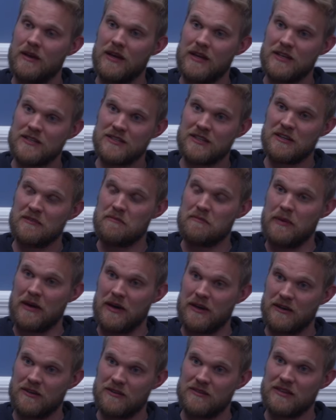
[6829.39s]
Isn't it
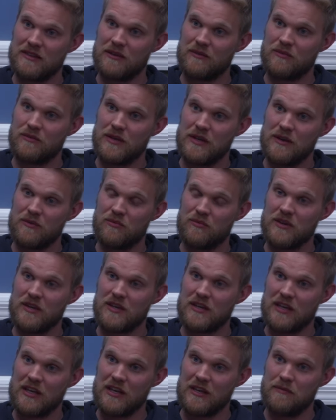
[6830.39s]
better that we
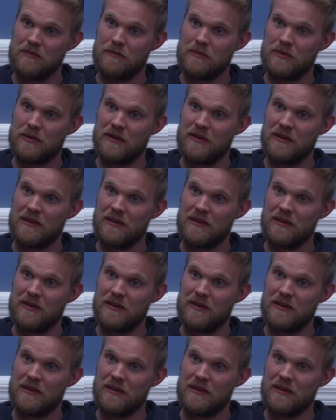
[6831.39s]
keep